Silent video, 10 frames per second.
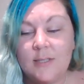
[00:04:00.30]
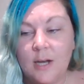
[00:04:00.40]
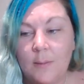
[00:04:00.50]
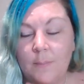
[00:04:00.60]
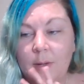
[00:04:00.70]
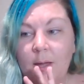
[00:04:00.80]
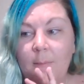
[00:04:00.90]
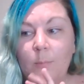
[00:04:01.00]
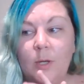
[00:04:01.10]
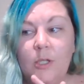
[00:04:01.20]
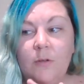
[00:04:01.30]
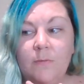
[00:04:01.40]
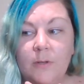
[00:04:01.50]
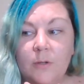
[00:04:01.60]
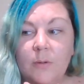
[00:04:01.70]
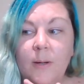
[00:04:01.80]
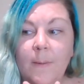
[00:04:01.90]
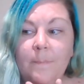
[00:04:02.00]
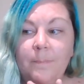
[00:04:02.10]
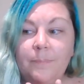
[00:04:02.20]
slump when you feel
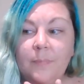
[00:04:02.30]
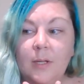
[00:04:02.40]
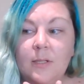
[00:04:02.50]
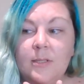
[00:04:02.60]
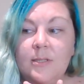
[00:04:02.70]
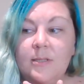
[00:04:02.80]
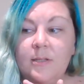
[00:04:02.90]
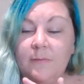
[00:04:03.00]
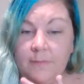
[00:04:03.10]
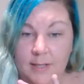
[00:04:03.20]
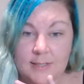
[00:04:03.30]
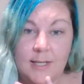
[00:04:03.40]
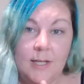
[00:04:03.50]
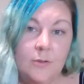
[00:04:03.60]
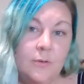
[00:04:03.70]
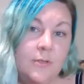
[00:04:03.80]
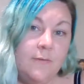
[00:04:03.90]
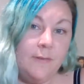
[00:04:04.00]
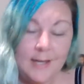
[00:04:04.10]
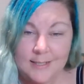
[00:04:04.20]
defeated or
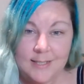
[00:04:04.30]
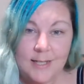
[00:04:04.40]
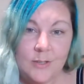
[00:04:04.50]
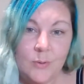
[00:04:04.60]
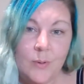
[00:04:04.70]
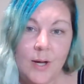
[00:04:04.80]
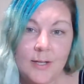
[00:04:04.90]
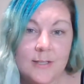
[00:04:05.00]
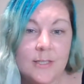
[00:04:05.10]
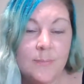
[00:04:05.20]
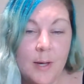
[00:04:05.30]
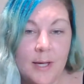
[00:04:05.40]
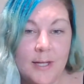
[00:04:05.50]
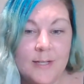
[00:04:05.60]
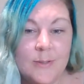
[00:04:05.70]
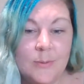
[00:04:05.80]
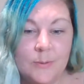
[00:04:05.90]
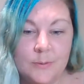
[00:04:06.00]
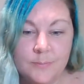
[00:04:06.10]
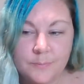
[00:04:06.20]
deflated or uninspired,
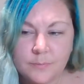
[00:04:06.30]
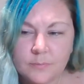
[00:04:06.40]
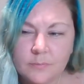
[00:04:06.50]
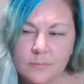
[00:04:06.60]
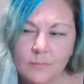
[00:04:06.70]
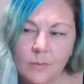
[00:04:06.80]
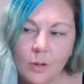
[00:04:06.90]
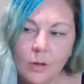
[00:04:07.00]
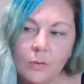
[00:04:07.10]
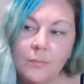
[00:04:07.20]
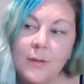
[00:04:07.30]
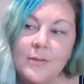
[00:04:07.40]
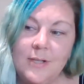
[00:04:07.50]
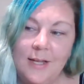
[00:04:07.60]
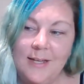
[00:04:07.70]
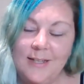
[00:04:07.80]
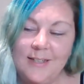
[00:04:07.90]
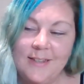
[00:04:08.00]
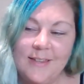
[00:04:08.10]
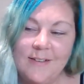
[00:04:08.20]
or almost like
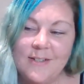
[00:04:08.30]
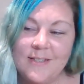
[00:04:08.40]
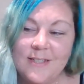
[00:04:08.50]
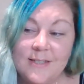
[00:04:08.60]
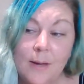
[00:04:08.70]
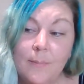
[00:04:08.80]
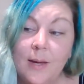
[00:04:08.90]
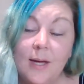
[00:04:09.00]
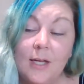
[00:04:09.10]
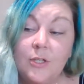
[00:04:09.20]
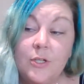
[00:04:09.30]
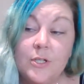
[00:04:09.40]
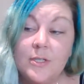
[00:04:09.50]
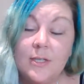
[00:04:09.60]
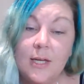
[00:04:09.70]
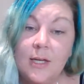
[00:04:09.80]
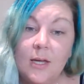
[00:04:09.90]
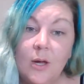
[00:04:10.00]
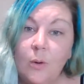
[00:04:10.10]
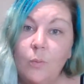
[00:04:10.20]
there is this setback and you just think,
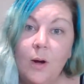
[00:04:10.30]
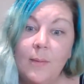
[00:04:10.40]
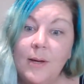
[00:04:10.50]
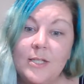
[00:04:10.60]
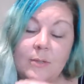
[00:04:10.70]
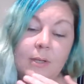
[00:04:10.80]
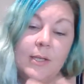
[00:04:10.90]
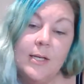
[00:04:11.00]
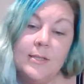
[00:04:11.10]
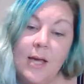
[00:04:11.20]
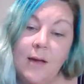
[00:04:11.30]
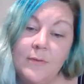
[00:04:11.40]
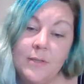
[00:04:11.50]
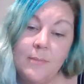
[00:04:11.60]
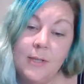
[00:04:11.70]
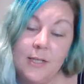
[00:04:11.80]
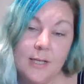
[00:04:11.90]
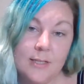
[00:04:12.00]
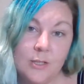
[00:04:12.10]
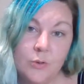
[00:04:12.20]
why am I doing this? Have somebody that
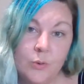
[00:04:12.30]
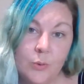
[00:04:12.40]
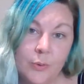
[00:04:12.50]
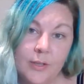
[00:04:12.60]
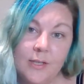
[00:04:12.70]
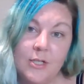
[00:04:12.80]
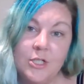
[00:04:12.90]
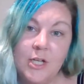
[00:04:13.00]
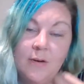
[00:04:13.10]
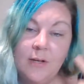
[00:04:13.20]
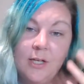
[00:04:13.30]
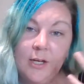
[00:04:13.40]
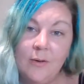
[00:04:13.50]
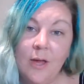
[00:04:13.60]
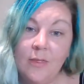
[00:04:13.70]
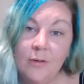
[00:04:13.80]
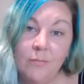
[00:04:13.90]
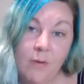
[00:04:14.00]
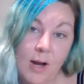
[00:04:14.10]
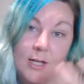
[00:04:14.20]
is in your corner that is cheering you, that
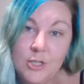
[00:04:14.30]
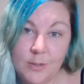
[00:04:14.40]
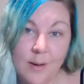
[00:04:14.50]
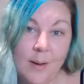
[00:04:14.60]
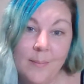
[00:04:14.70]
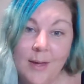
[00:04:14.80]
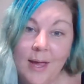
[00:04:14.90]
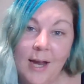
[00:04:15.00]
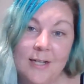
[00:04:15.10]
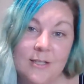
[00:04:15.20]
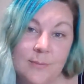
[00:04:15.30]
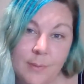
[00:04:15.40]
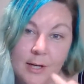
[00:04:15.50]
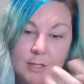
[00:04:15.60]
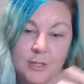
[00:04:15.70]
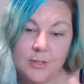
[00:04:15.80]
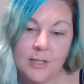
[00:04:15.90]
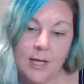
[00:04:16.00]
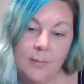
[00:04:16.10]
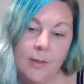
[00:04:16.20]
rallies you up and inspires you to
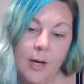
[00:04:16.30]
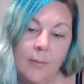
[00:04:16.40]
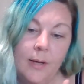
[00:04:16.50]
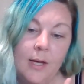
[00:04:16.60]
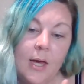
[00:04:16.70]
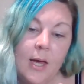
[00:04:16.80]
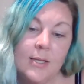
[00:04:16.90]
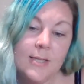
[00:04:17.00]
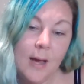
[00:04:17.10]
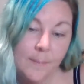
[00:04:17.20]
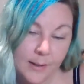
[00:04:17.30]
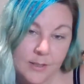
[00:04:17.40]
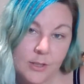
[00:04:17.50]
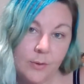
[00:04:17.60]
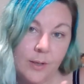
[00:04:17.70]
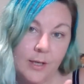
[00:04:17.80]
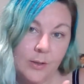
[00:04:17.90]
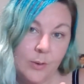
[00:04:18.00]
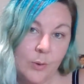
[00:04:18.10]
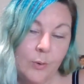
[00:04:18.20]
keep going. Tap into your inner
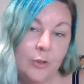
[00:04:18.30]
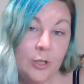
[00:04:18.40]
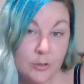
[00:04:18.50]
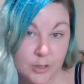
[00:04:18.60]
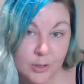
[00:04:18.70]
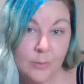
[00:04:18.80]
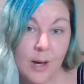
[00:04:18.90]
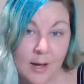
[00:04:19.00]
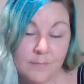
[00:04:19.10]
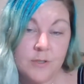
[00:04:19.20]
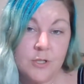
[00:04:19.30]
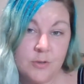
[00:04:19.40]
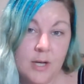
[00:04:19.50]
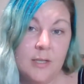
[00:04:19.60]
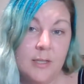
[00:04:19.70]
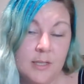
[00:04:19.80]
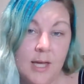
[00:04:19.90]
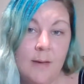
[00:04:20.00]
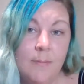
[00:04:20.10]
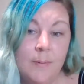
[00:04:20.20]
core. You do have the strength and the
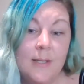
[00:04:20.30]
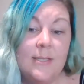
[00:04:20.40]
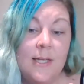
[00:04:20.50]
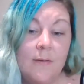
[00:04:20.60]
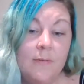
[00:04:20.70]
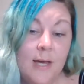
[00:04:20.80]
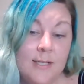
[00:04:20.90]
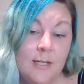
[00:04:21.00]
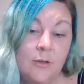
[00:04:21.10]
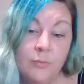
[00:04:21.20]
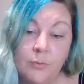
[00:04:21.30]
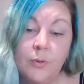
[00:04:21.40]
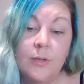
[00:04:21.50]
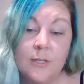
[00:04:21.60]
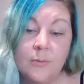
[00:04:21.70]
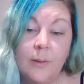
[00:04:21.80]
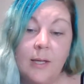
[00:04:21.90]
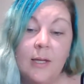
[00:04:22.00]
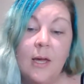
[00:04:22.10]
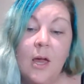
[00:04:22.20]
capability of getting through this
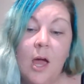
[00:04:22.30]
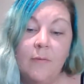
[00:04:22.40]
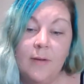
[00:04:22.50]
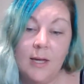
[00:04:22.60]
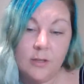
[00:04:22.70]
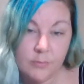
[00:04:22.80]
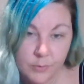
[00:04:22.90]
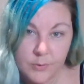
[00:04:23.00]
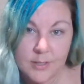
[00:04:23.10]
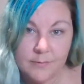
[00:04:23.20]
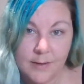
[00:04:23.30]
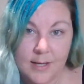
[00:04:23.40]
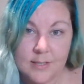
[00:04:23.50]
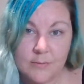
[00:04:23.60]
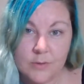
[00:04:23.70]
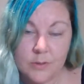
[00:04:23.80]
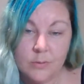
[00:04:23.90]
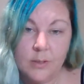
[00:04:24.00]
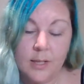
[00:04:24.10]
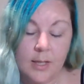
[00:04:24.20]
week, of getting through this phase of
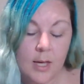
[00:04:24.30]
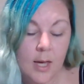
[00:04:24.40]
stalling.